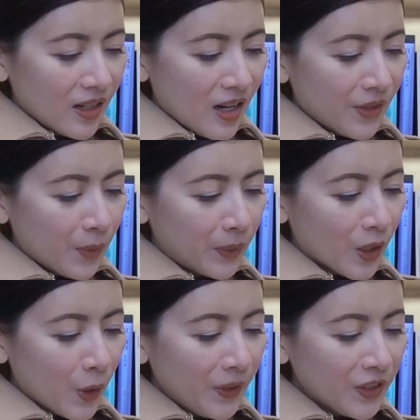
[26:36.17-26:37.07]
If they were
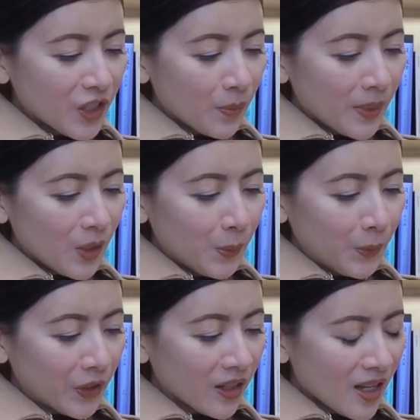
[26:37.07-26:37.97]
going to be
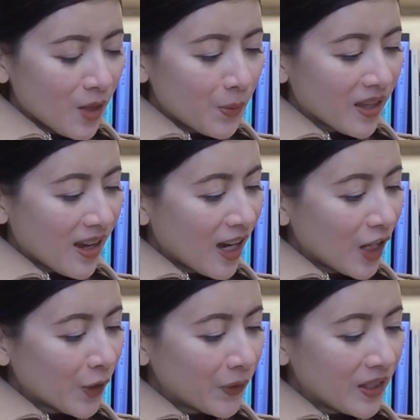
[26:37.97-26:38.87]
working with
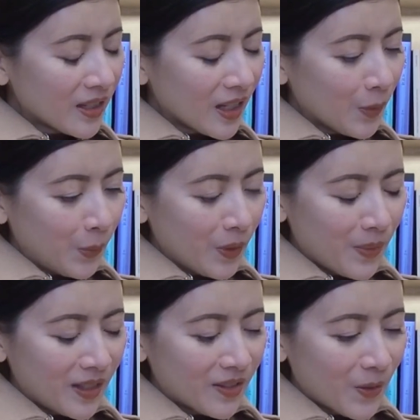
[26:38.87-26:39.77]
Hagrid, it wouldn't
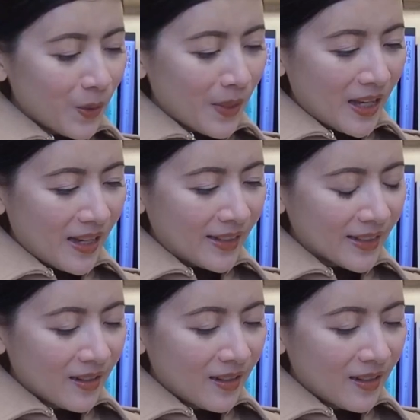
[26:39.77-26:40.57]
be so bad.